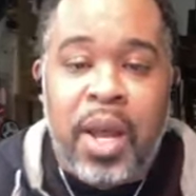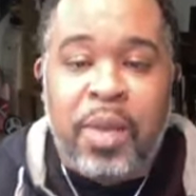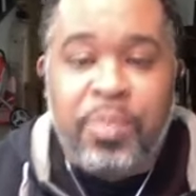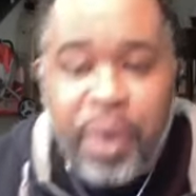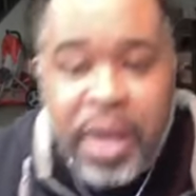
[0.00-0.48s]

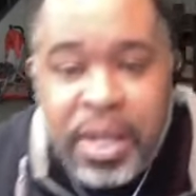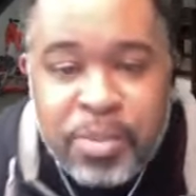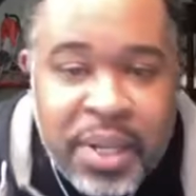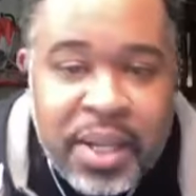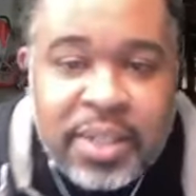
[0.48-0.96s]
and praise
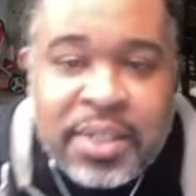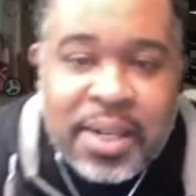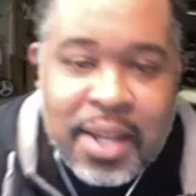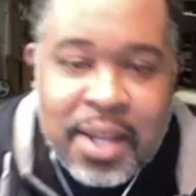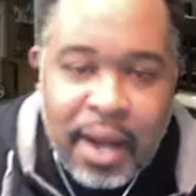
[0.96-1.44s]
be
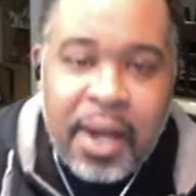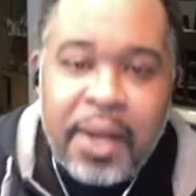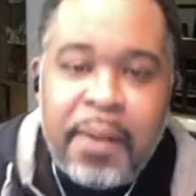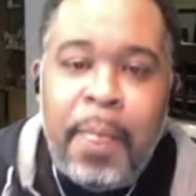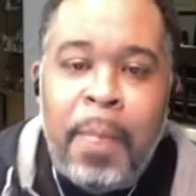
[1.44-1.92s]
unto God.